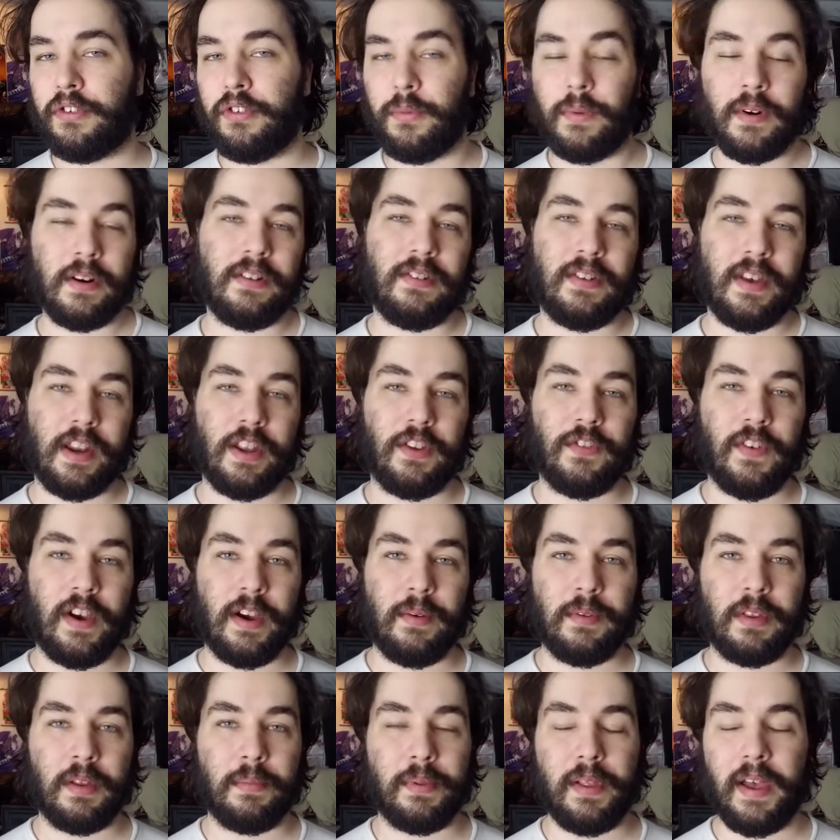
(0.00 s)
who weren't satisfied
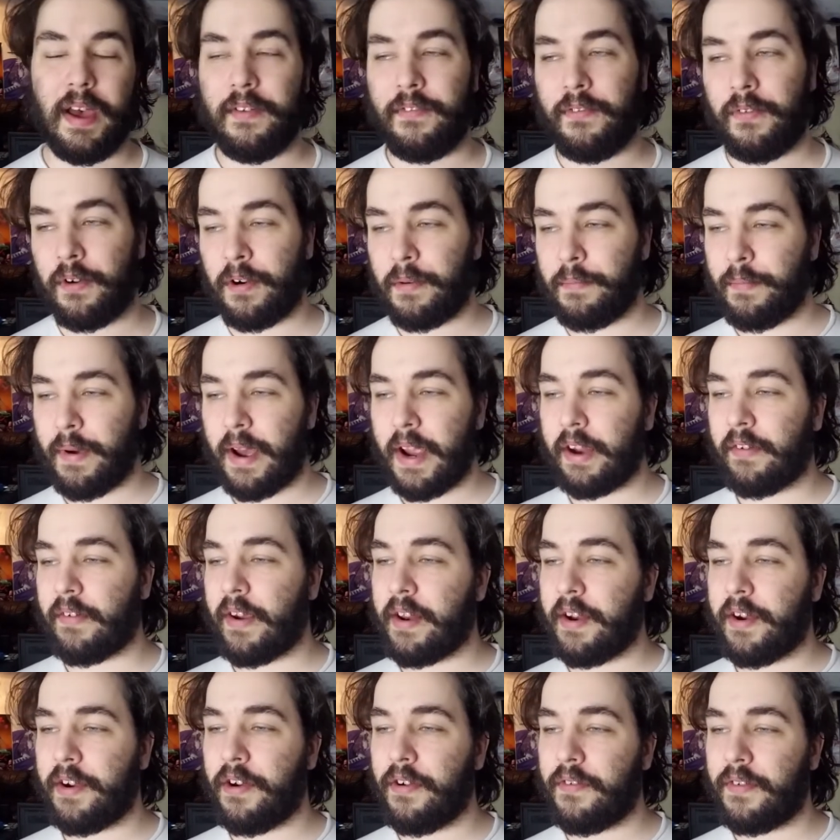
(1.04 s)
with the platform
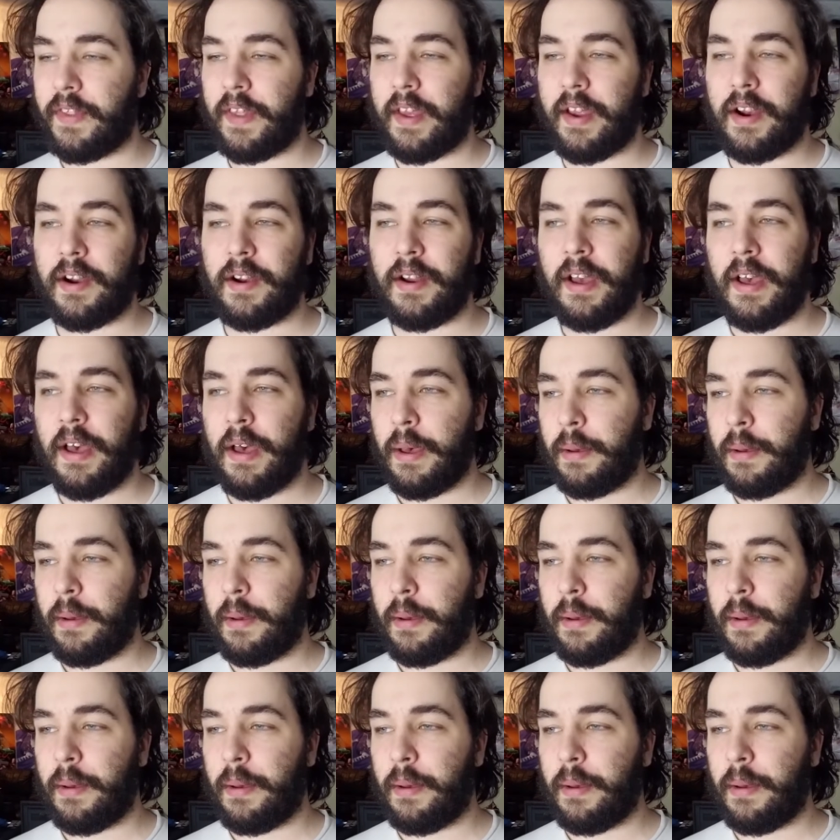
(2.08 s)
migrated over there.